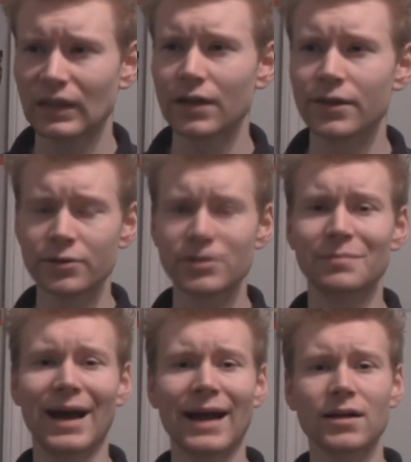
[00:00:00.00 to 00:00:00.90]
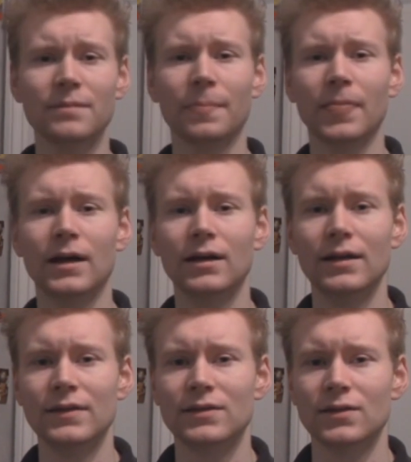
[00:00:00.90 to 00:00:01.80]
there is a backup
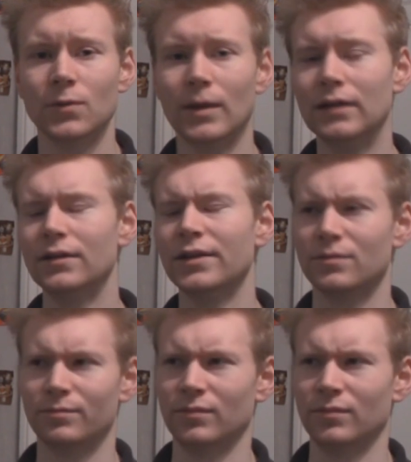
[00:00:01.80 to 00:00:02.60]
in this as well that's,